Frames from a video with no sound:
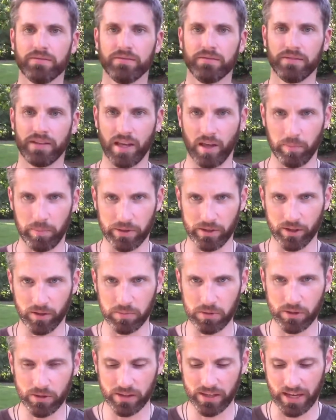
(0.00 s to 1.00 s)
to help it
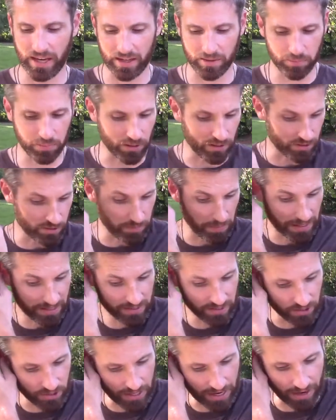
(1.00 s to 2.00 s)
communicate and put its
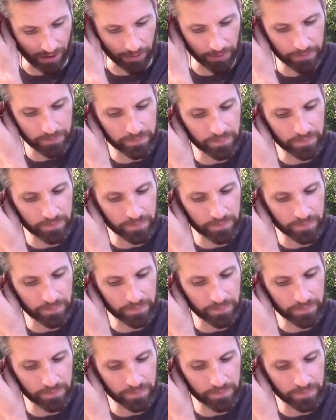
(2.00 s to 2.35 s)
message out.